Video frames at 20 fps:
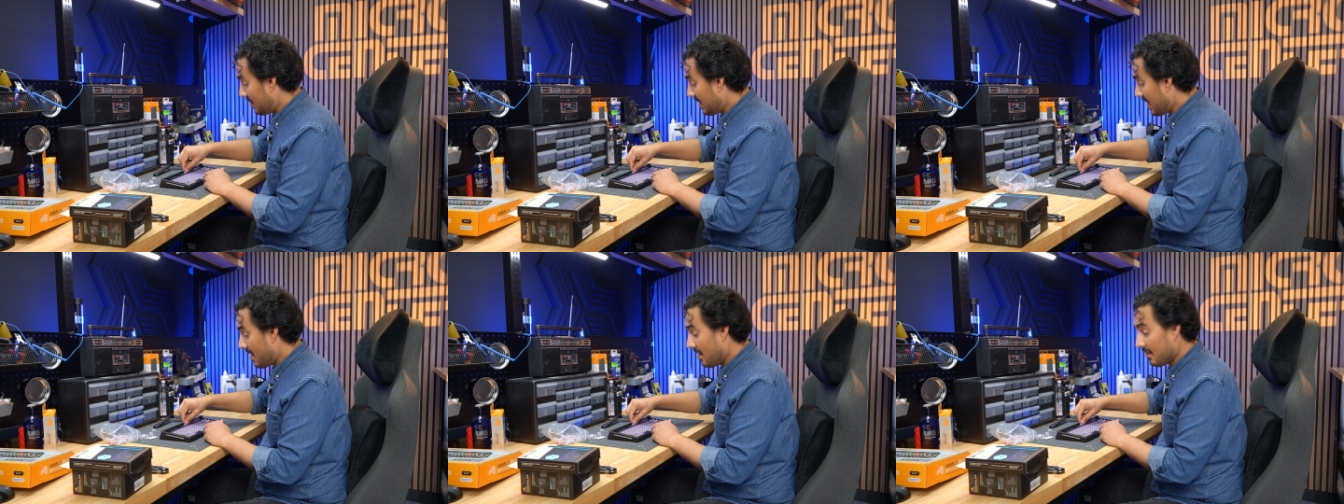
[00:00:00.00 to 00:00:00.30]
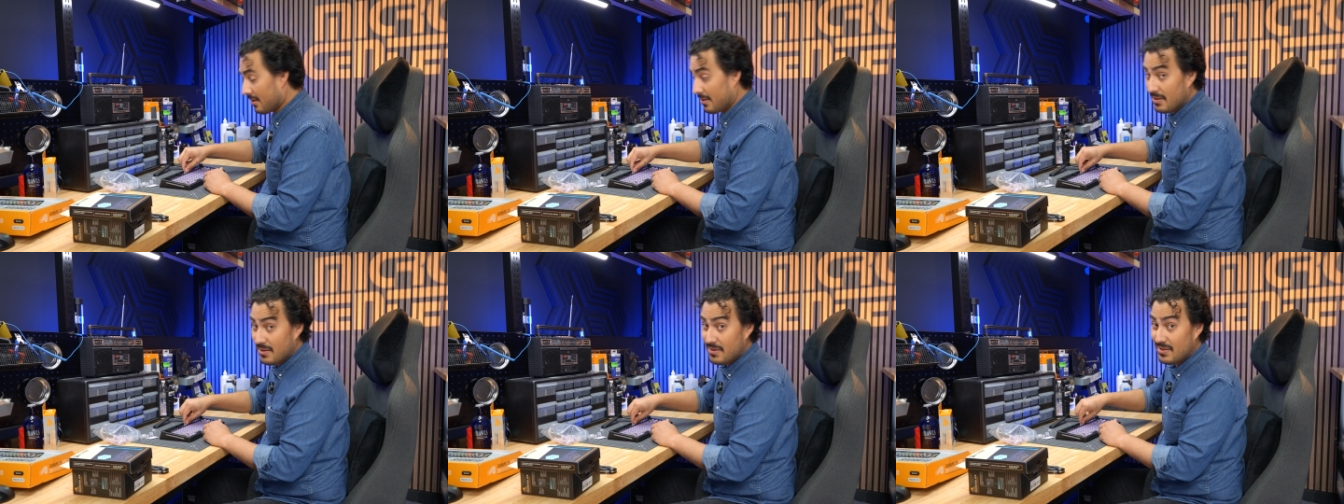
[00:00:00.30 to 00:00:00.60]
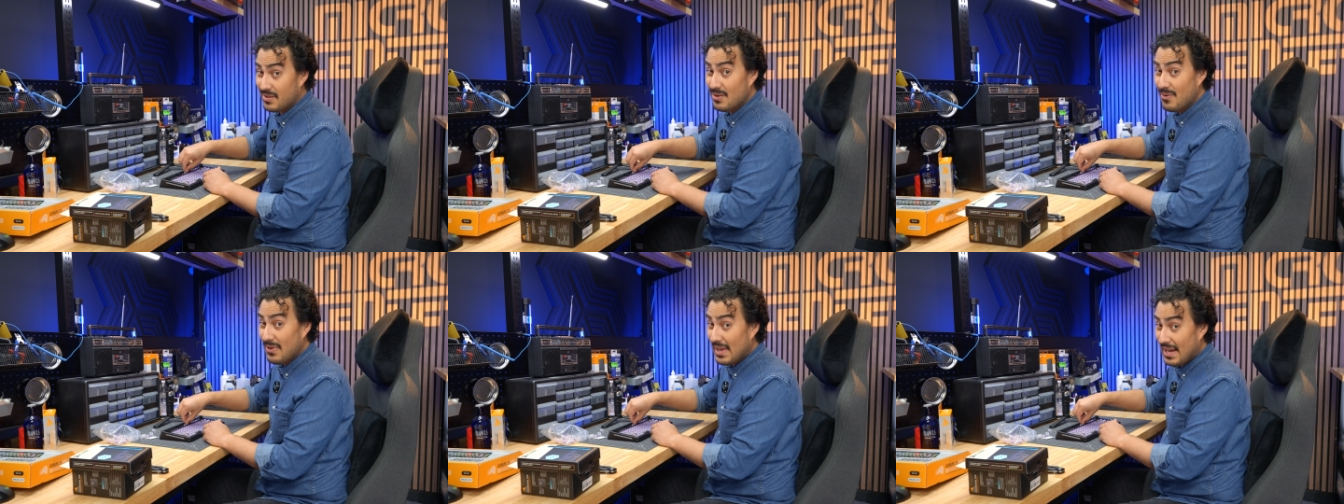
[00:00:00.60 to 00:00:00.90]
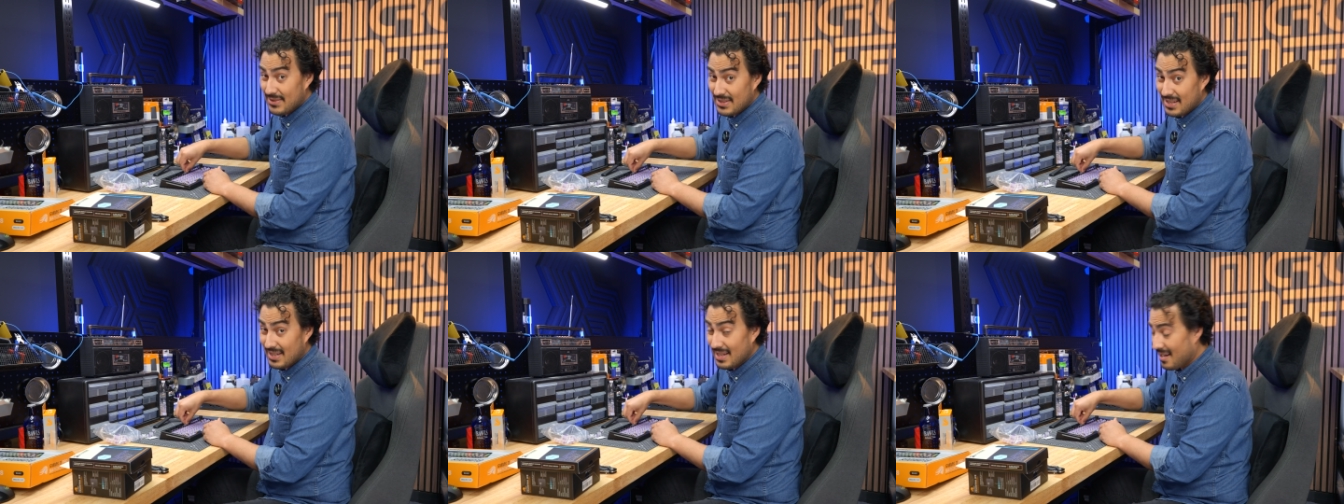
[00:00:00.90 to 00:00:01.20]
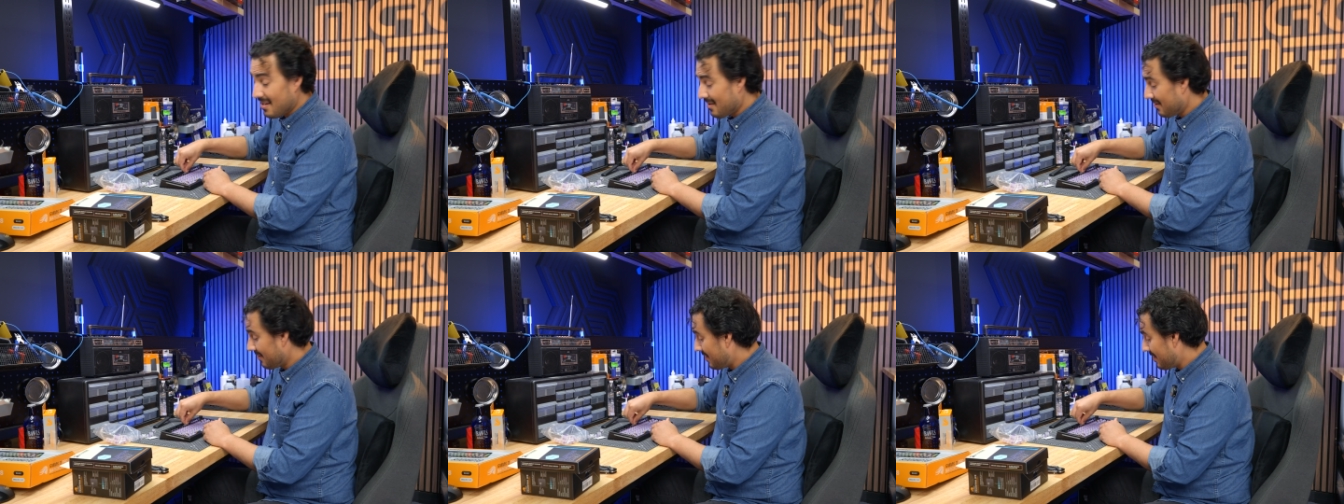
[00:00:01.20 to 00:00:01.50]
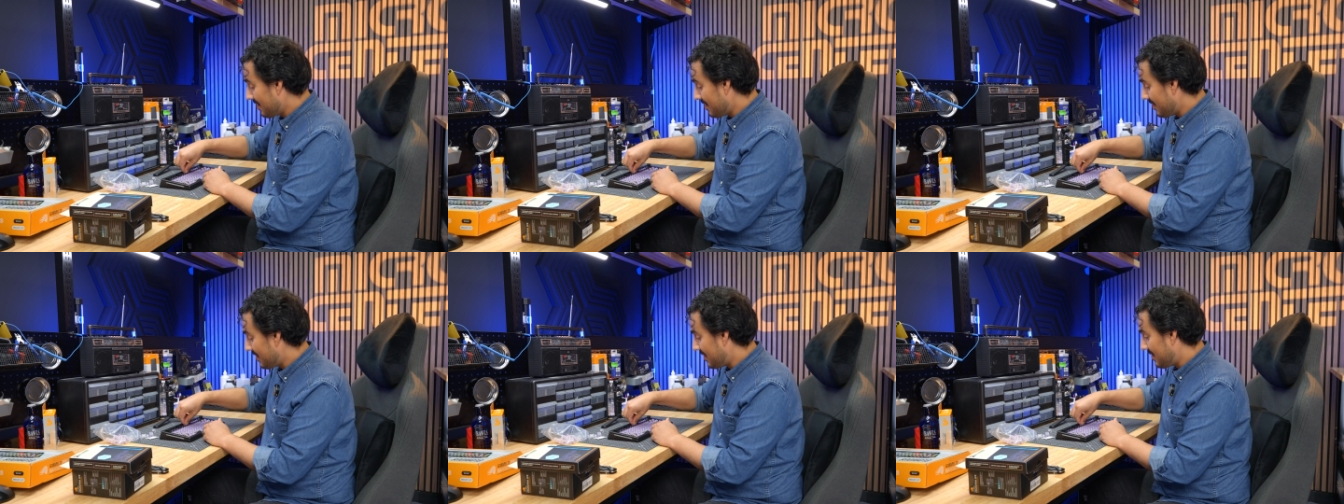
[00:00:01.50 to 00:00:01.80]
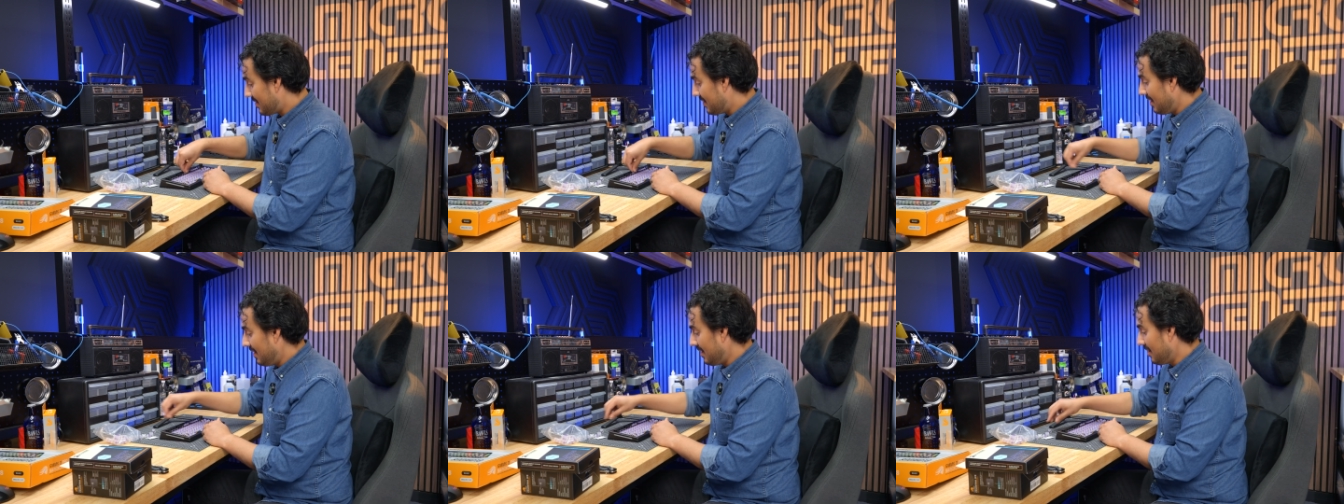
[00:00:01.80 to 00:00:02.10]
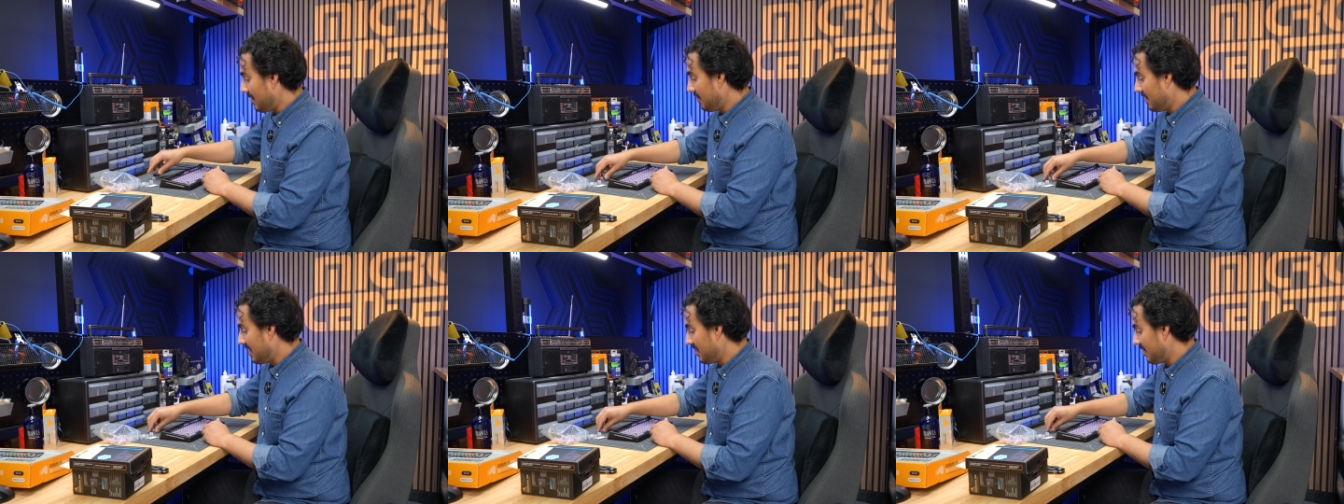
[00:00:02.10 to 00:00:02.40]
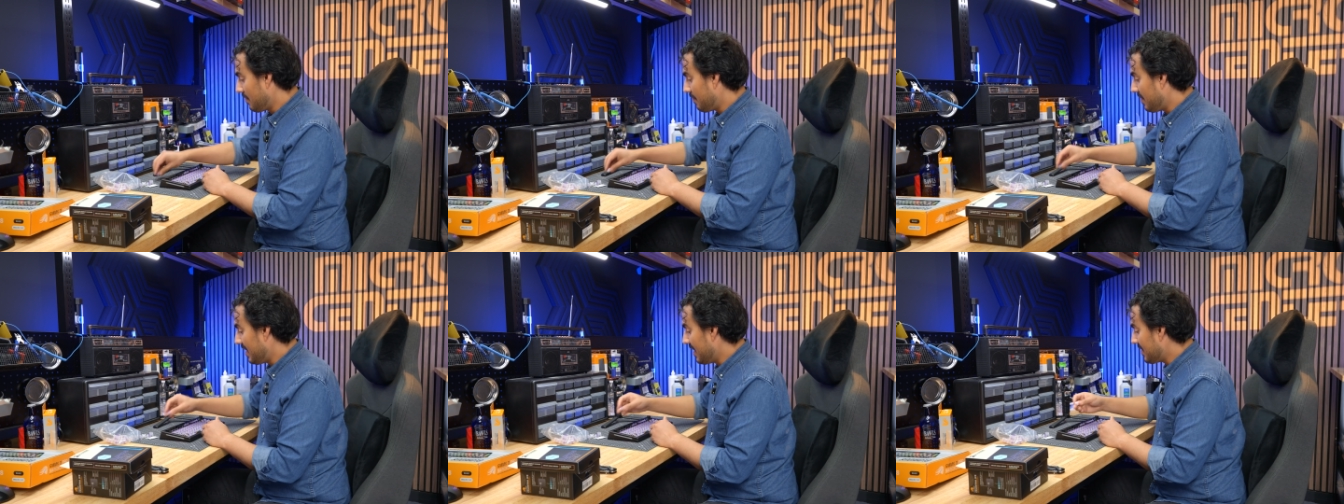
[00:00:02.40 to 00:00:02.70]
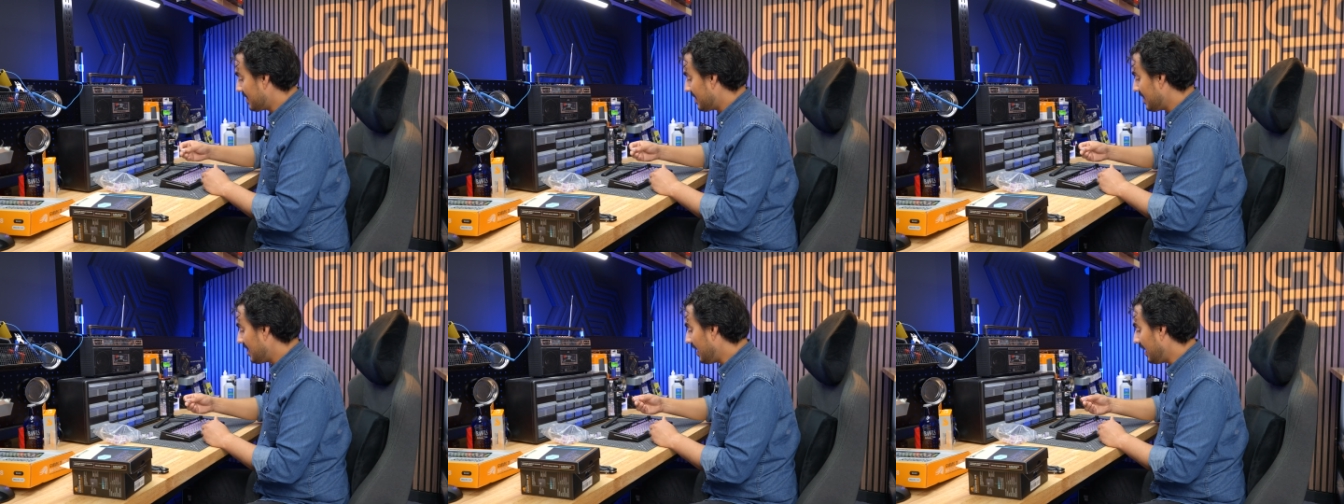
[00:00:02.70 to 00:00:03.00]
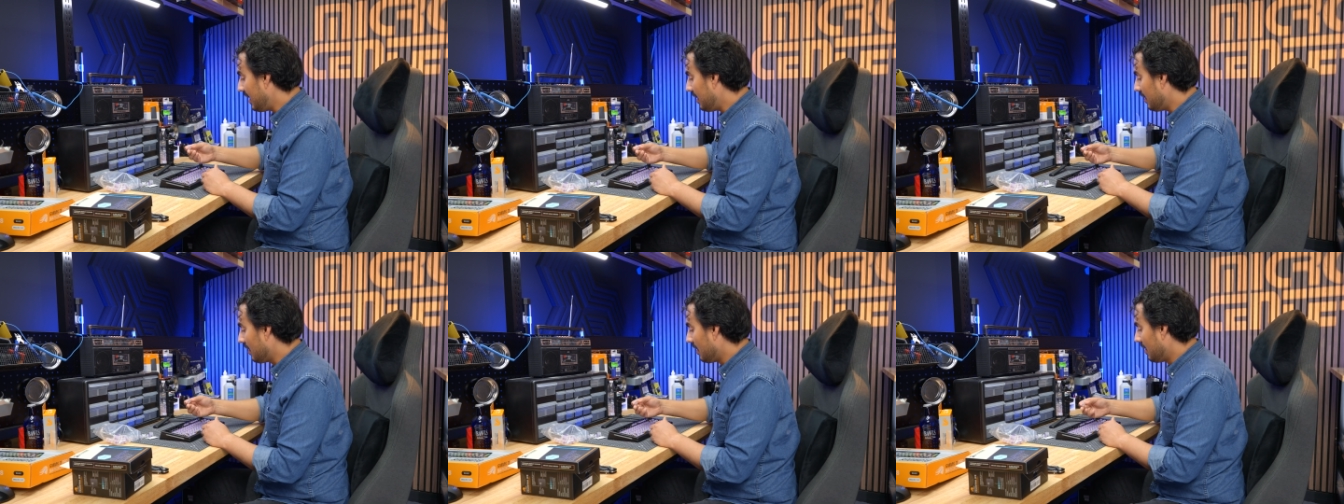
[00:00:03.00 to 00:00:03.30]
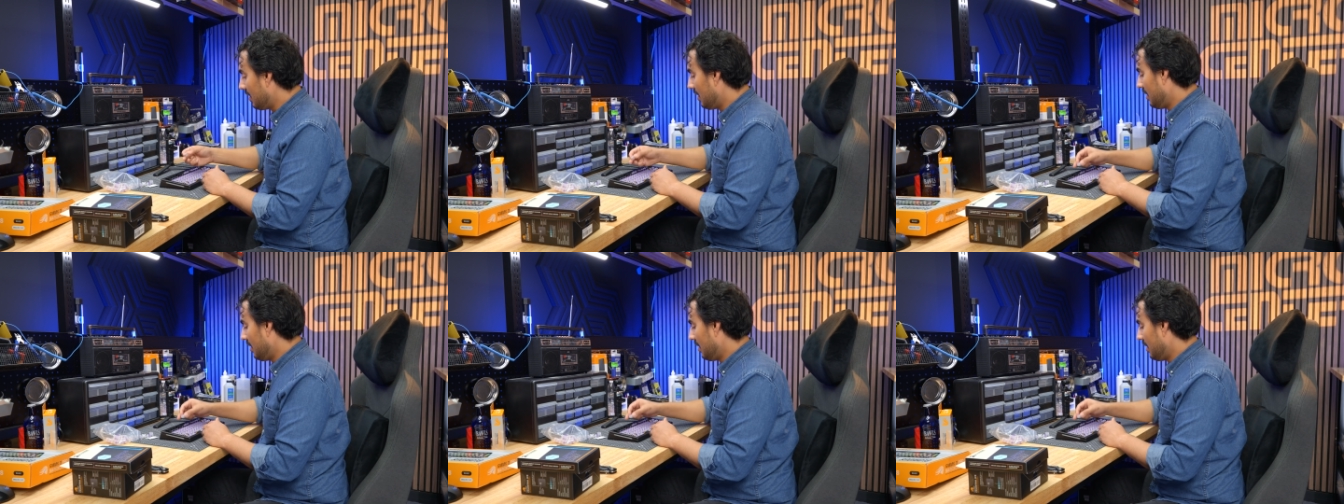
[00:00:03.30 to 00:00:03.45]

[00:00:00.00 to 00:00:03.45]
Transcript: $2,000, you know, on your PC,